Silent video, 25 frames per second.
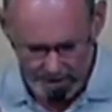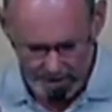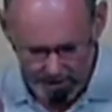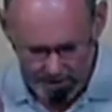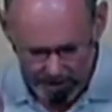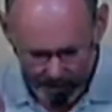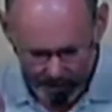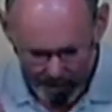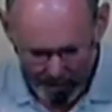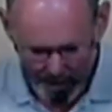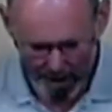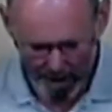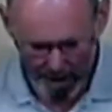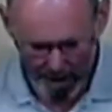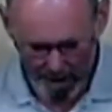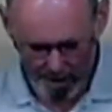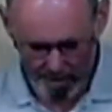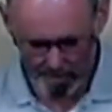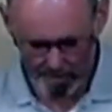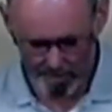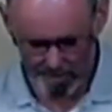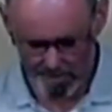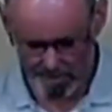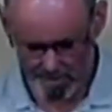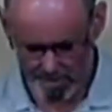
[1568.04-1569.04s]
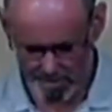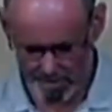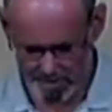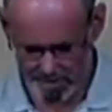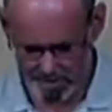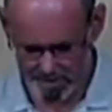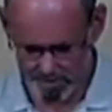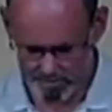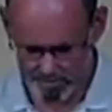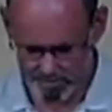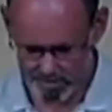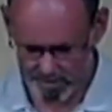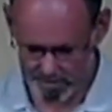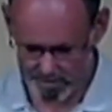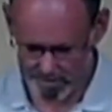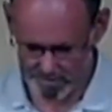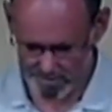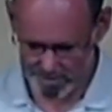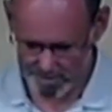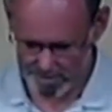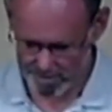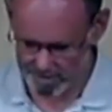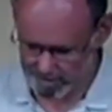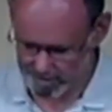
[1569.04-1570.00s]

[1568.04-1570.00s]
So, what helps us to keep salty